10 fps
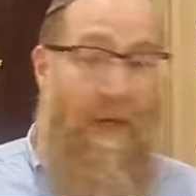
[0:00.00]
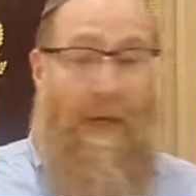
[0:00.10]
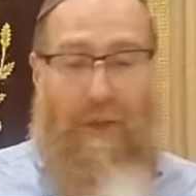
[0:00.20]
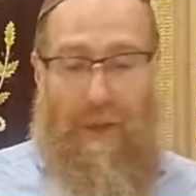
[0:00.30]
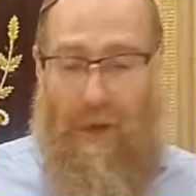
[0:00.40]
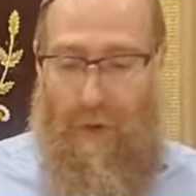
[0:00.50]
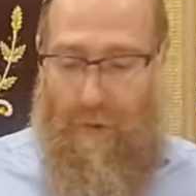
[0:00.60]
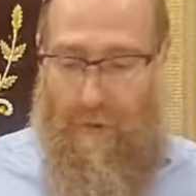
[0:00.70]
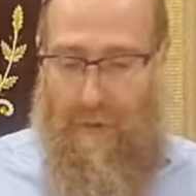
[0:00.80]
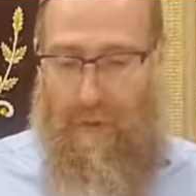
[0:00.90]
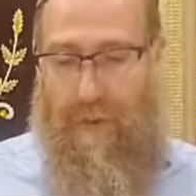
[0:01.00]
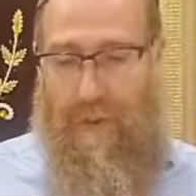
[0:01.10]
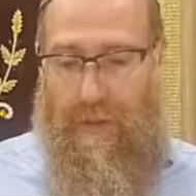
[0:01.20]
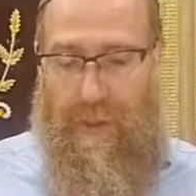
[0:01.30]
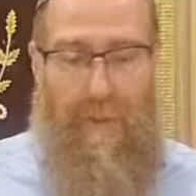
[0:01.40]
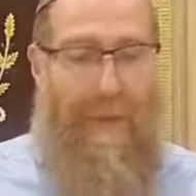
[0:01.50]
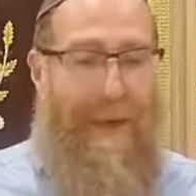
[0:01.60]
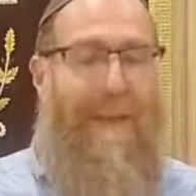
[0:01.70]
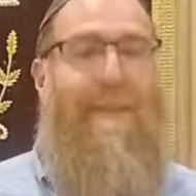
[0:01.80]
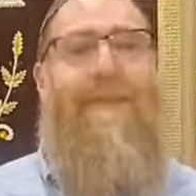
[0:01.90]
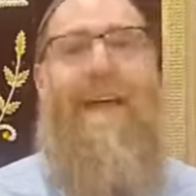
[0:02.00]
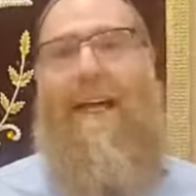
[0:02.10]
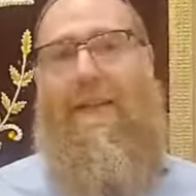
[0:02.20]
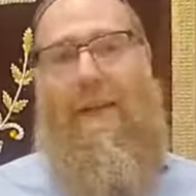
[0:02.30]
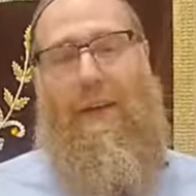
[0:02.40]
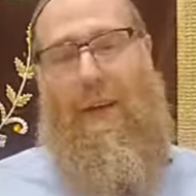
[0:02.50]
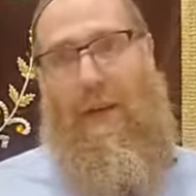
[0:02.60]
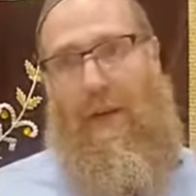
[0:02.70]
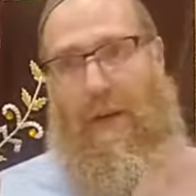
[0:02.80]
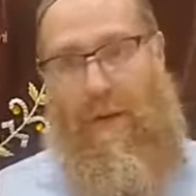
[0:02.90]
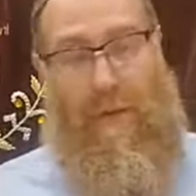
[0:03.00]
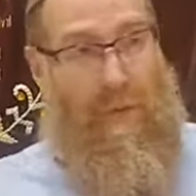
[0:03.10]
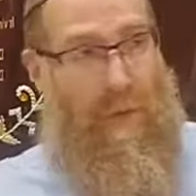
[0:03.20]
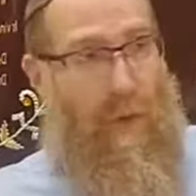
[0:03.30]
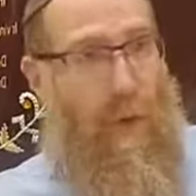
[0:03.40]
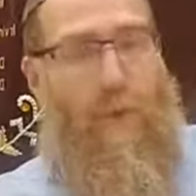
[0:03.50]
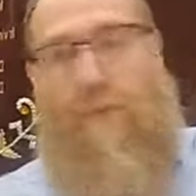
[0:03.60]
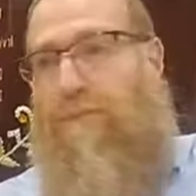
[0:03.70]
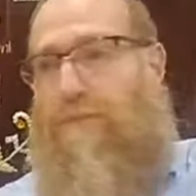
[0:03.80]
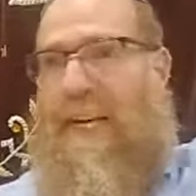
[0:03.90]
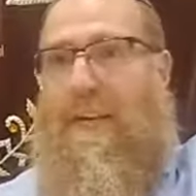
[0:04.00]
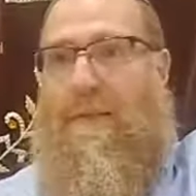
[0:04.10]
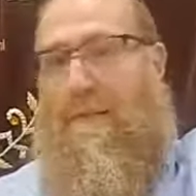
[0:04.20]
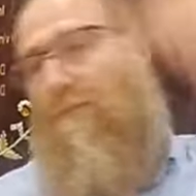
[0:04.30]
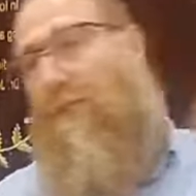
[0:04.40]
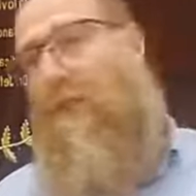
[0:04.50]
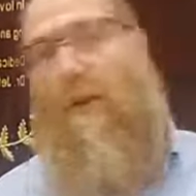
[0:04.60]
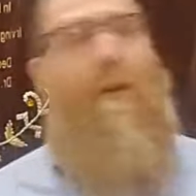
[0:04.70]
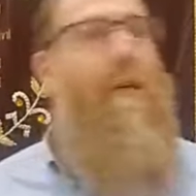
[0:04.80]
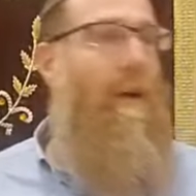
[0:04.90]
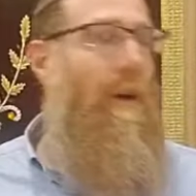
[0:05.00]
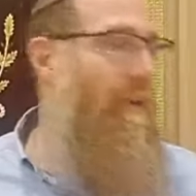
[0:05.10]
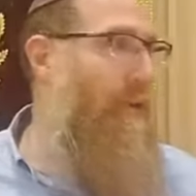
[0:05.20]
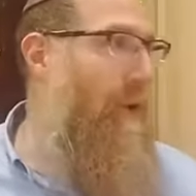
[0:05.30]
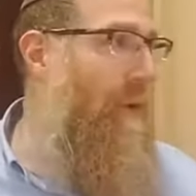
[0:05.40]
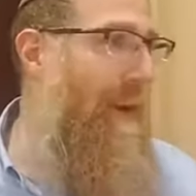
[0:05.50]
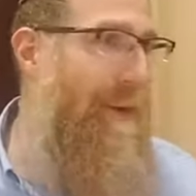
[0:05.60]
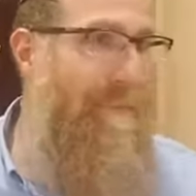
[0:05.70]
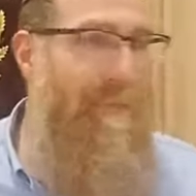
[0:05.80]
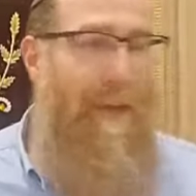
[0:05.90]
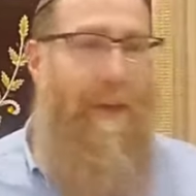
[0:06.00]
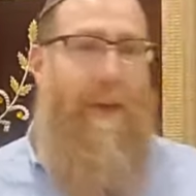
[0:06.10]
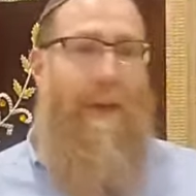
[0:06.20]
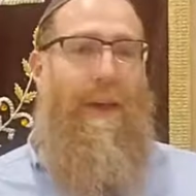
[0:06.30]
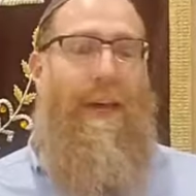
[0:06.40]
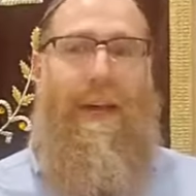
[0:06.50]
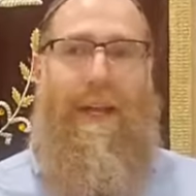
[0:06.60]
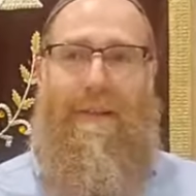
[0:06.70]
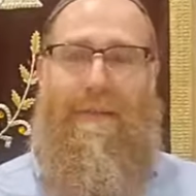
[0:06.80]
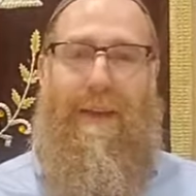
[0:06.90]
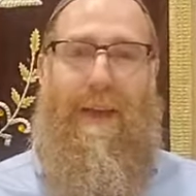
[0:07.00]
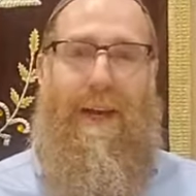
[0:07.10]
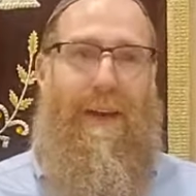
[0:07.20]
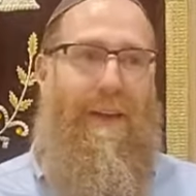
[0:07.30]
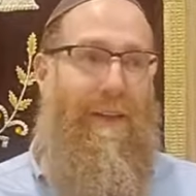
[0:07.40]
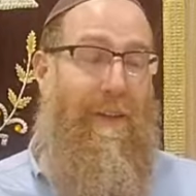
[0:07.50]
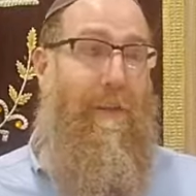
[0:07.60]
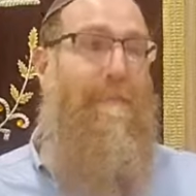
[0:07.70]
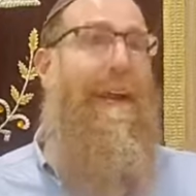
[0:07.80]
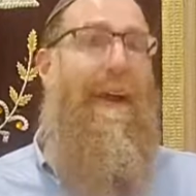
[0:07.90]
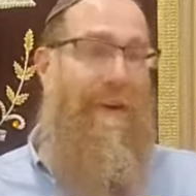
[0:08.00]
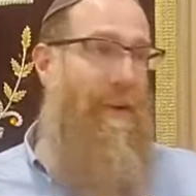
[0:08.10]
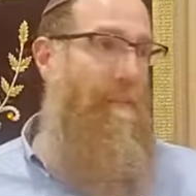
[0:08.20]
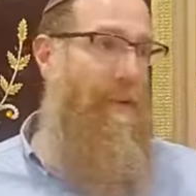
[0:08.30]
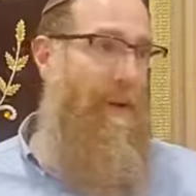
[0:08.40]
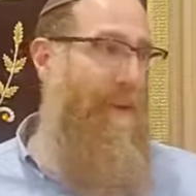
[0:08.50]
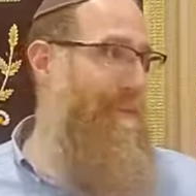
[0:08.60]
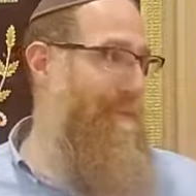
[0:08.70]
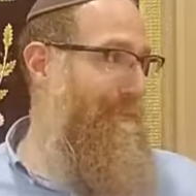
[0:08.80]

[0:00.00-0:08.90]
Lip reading: So it's explained that there was a whole big circle of the kohanim, and they would pick out a number.